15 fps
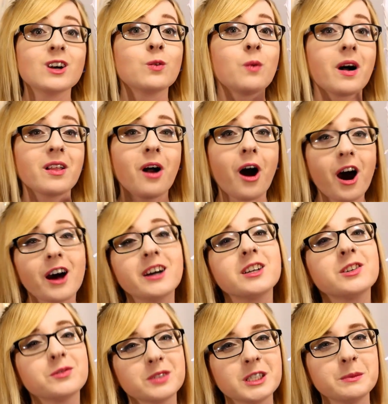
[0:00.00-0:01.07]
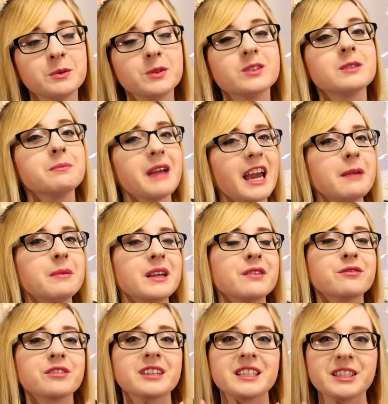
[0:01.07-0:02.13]
Well, Hard Reboot may be
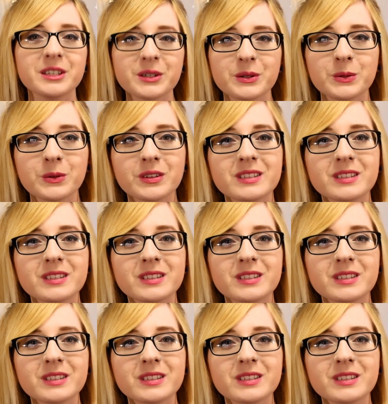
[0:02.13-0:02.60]
for you.